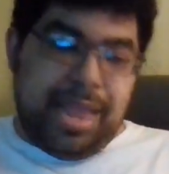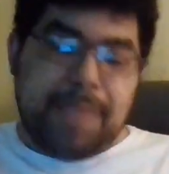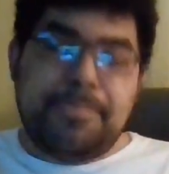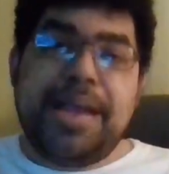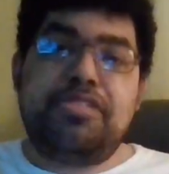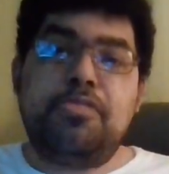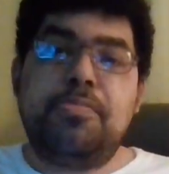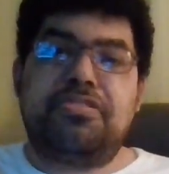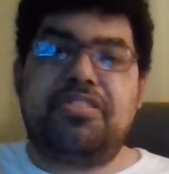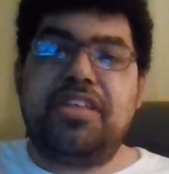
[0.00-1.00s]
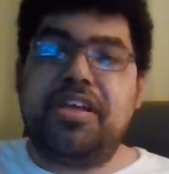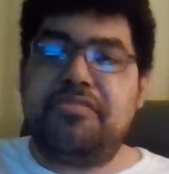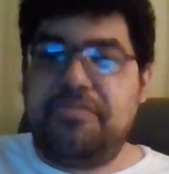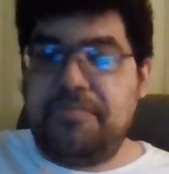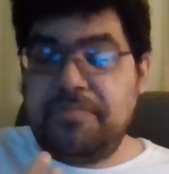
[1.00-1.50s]
Say I buy too much
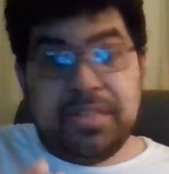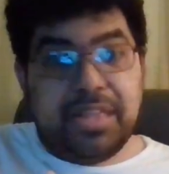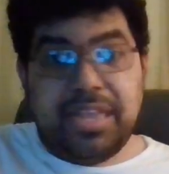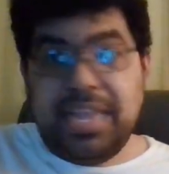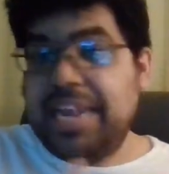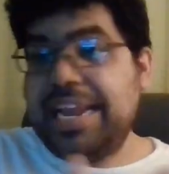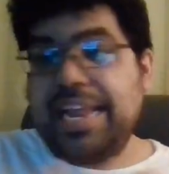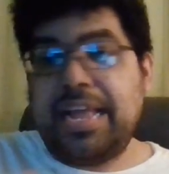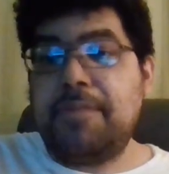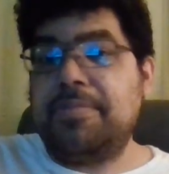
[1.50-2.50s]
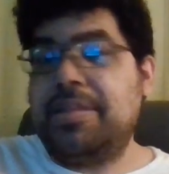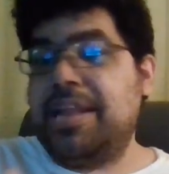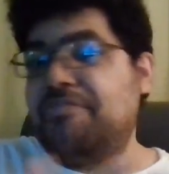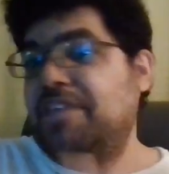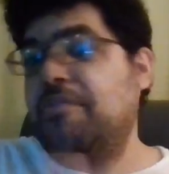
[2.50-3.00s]
stuff, and then it comes.
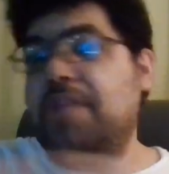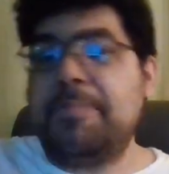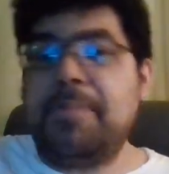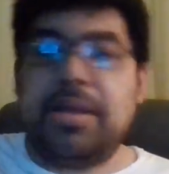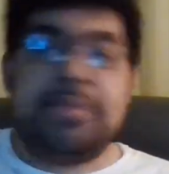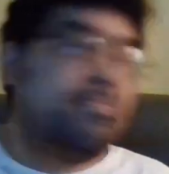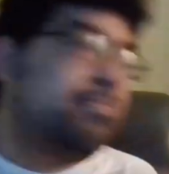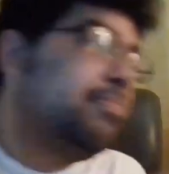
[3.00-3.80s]
Then I forget what I buy.